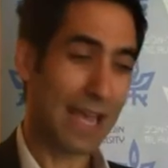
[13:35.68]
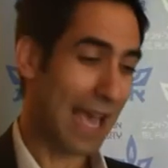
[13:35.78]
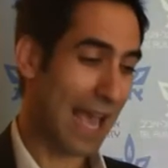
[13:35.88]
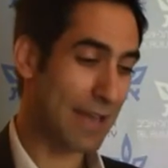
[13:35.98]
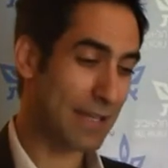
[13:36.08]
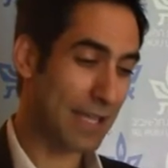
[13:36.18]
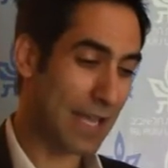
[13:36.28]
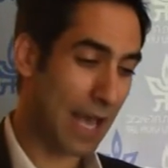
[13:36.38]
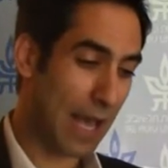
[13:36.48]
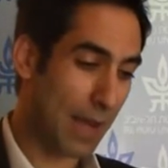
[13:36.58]

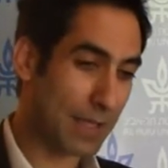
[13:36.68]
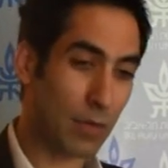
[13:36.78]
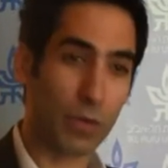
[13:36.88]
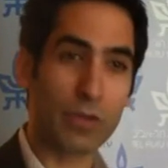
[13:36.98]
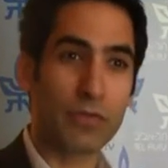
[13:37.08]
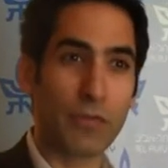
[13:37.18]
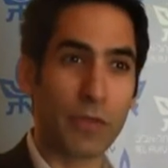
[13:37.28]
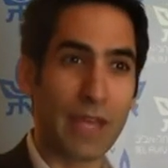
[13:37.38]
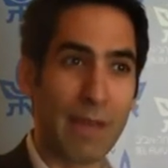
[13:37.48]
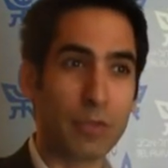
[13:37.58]
and in order for
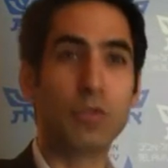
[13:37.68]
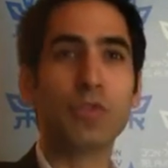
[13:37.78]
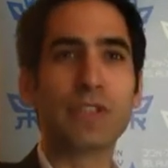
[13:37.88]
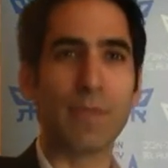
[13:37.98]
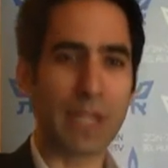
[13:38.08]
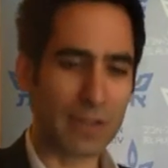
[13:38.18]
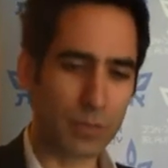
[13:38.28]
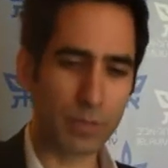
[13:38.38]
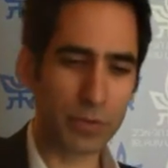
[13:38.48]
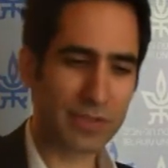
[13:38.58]
them to do something, to
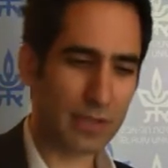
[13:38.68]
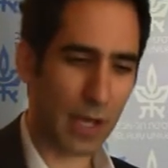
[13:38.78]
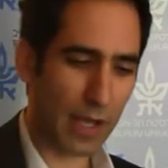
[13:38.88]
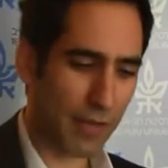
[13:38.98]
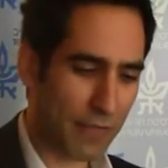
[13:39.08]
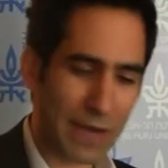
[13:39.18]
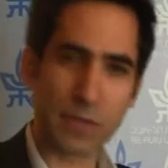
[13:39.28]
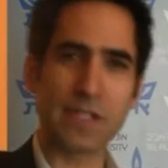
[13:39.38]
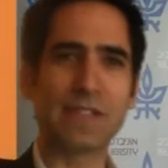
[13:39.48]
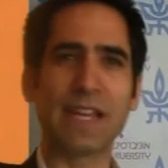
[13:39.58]
put a
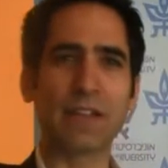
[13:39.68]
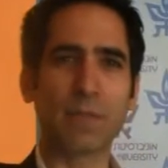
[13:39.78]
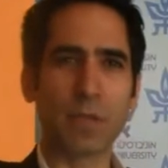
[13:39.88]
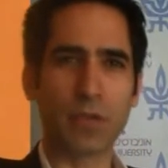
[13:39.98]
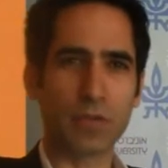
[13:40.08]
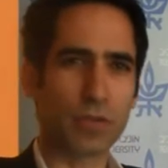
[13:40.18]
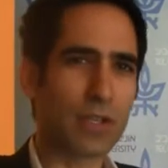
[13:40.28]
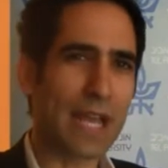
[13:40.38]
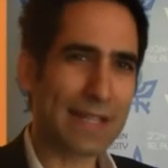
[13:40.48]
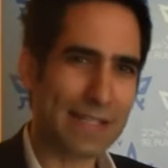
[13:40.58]
virus inside a computer, to
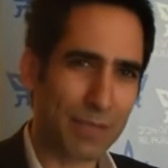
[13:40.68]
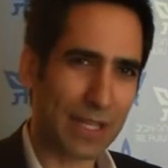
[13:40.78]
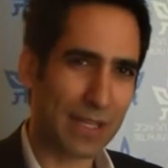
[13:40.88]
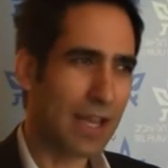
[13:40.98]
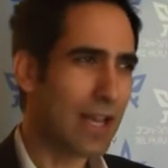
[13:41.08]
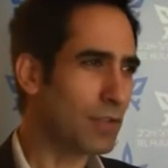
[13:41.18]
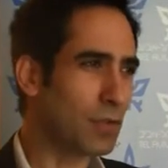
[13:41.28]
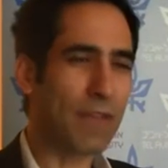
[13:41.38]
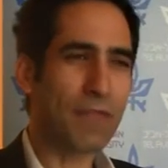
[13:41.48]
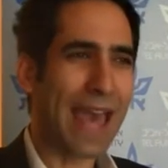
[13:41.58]
connect something, to
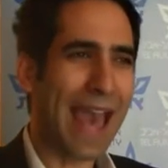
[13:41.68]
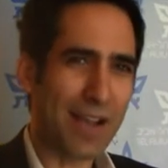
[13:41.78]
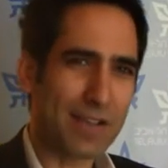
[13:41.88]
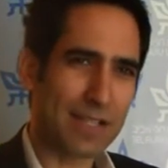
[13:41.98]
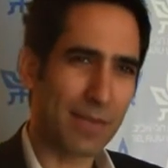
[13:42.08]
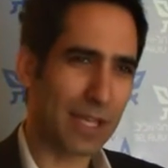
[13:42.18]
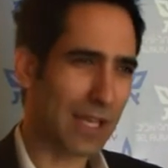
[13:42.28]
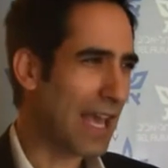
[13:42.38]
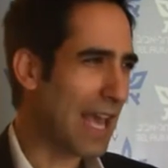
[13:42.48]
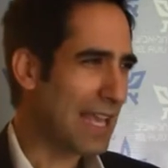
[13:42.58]
give the hackers
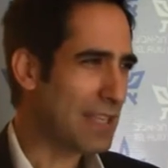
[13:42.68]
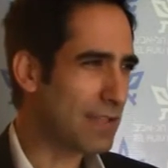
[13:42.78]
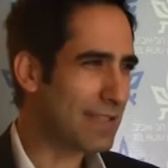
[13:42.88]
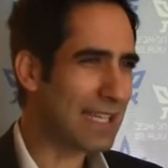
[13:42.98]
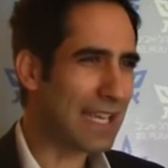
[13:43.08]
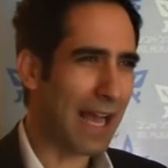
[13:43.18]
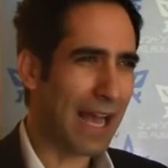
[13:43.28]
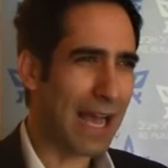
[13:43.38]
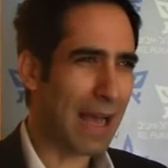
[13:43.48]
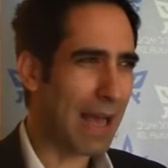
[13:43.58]
something. You see
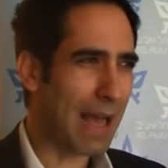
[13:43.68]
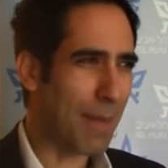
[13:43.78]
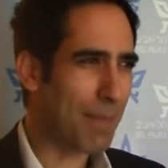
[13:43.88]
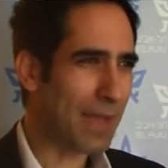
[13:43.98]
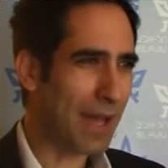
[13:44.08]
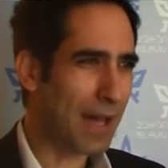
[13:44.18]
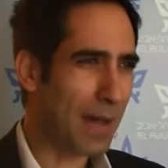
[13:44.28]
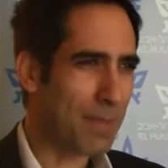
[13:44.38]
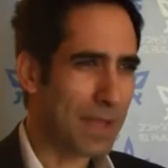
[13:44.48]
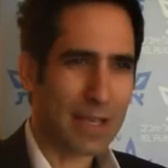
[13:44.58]

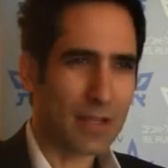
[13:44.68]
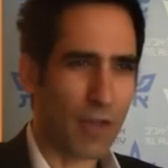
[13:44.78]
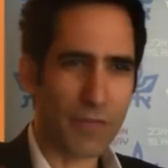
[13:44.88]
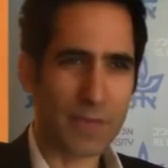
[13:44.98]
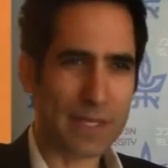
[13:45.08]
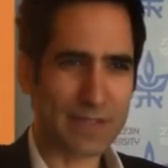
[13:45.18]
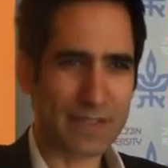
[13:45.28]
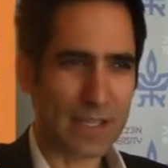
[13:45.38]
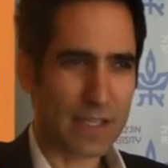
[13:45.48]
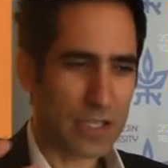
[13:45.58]

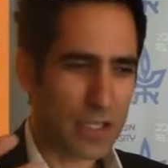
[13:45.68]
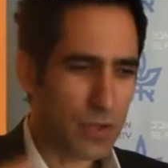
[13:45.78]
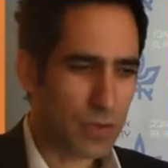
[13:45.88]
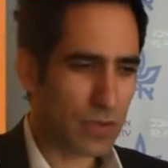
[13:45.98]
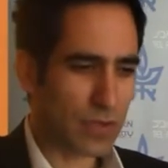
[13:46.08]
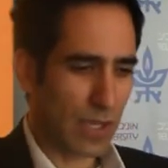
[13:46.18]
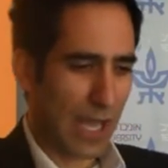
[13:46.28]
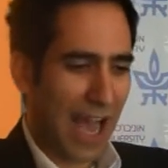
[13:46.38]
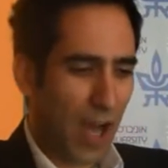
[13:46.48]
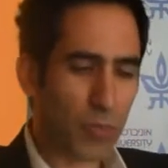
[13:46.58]
governments use
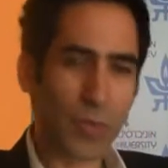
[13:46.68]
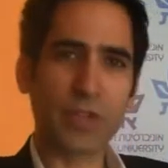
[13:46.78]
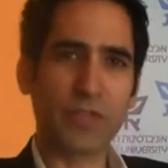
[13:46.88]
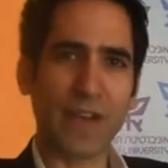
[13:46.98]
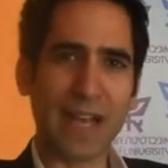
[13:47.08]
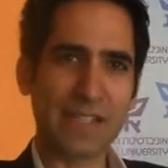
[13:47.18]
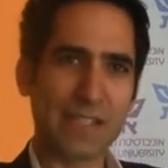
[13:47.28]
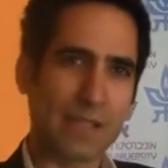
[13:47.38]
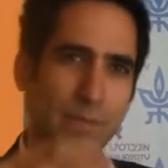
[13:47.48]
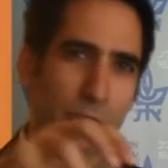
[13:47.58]
hardware
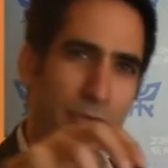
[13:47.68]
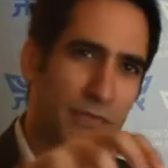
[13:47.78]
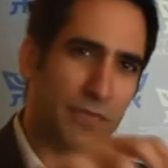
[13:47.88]
devices and put